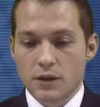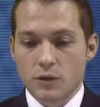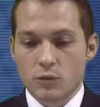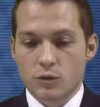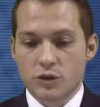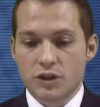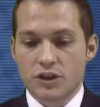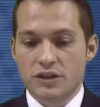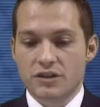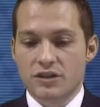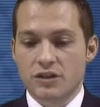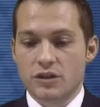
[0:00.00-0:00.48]

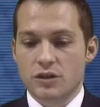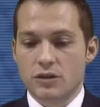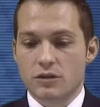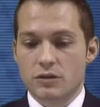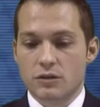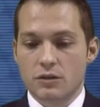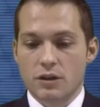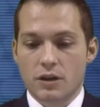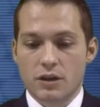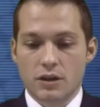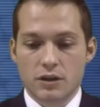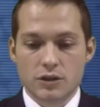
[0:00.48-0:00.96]
which is
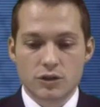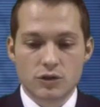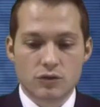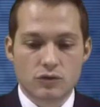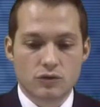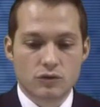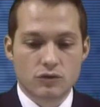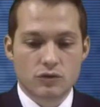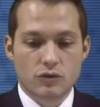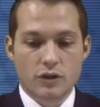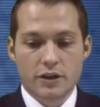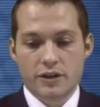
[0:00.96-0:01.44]
a
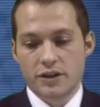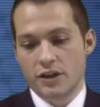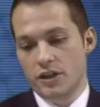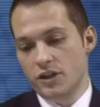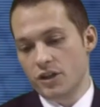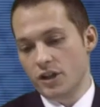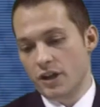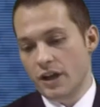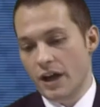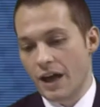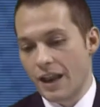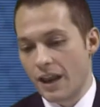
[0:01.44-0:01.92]

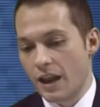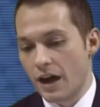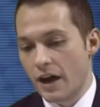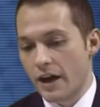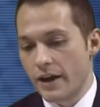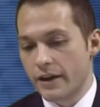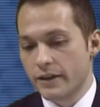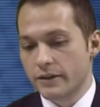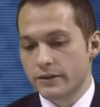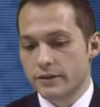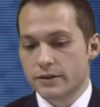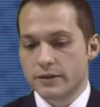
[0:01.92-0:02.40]
strategic
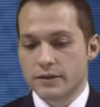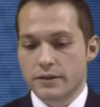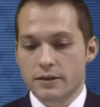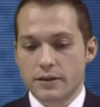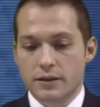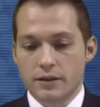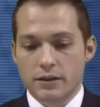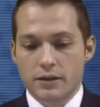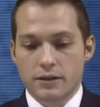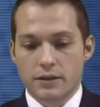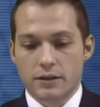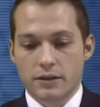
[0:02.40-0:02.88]
alliance,
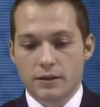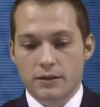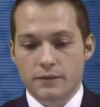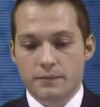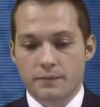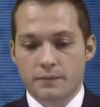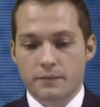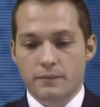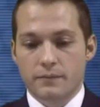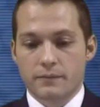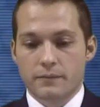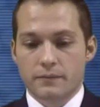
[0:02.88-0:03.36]

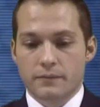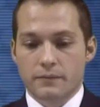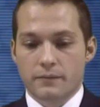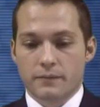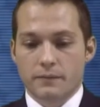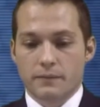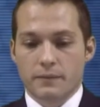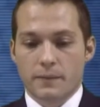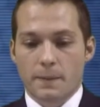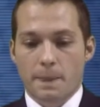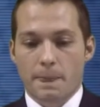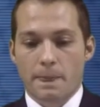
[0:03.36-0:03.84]

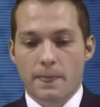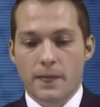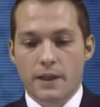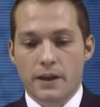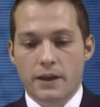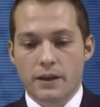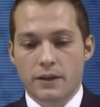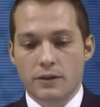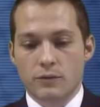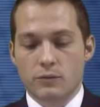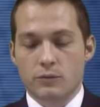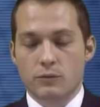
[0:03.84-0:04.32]

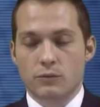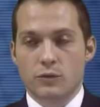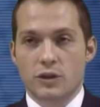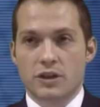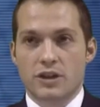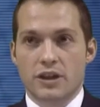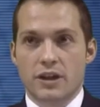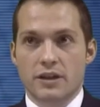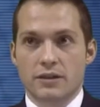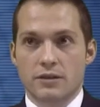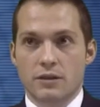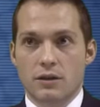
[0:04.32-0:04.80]
and
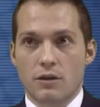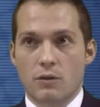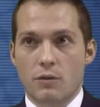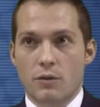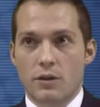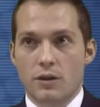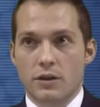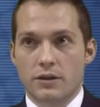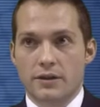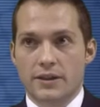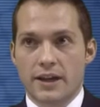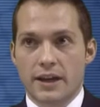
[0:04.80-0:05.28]
which has
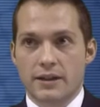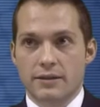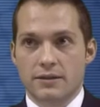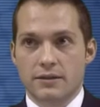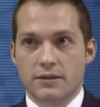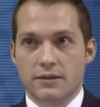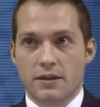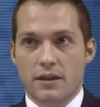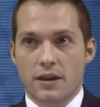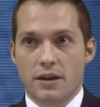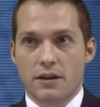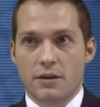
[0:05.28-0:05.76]
lower
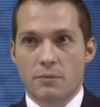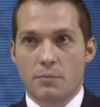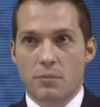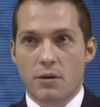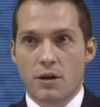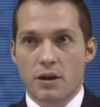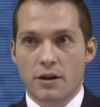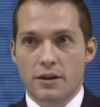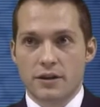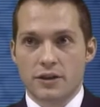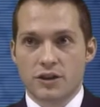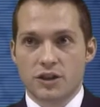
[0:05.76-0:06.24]
taxes than a
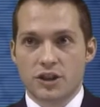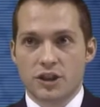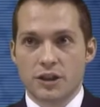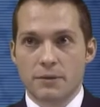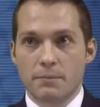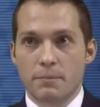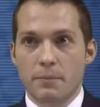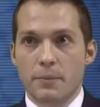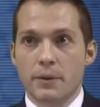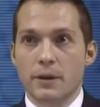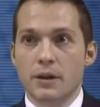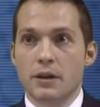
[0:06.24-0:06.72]

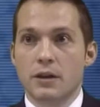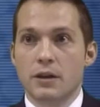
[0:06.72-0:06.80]
partnership.